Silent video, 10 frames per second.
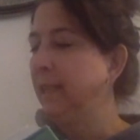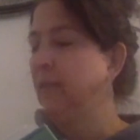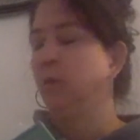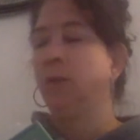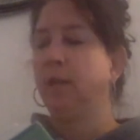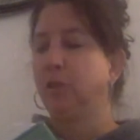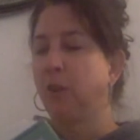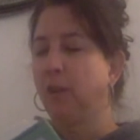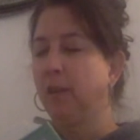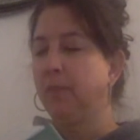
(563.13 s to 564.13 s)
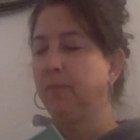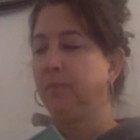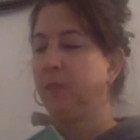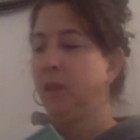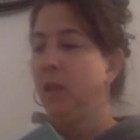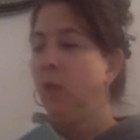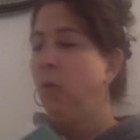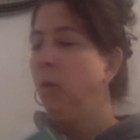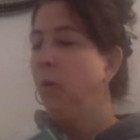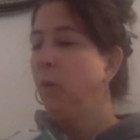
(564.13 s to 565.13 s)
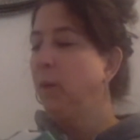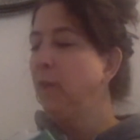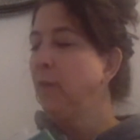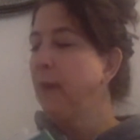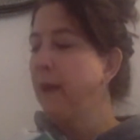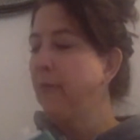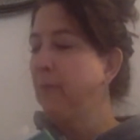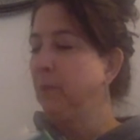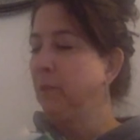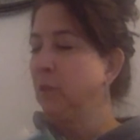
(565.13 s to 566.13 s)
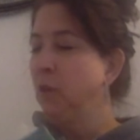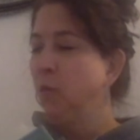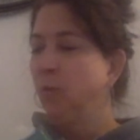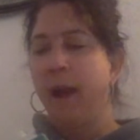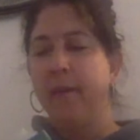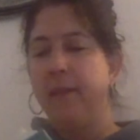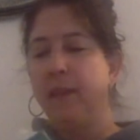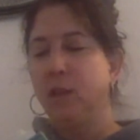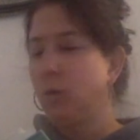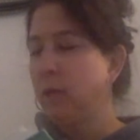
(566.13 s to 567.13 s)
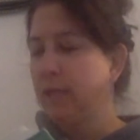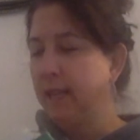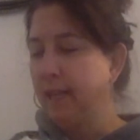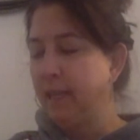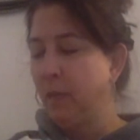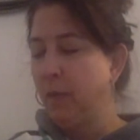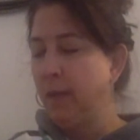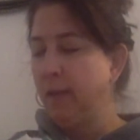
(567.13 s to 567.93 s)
it," cried Charlotte. Wilbur went over backwards, writhing and twisting as he went.